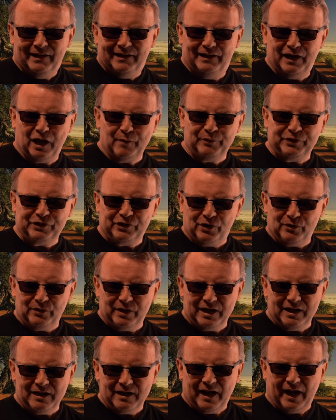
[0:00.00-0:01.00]

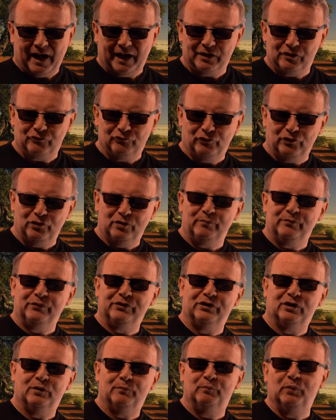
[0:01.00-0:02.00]
Namutoni has
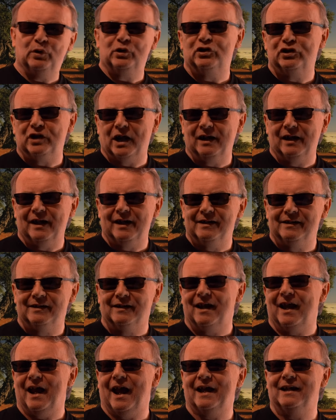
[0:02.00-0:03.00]
rooms, bush chalets,
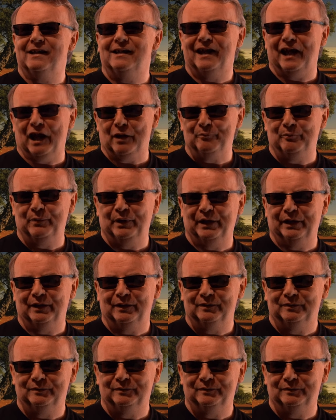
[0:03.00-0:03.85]
and camping.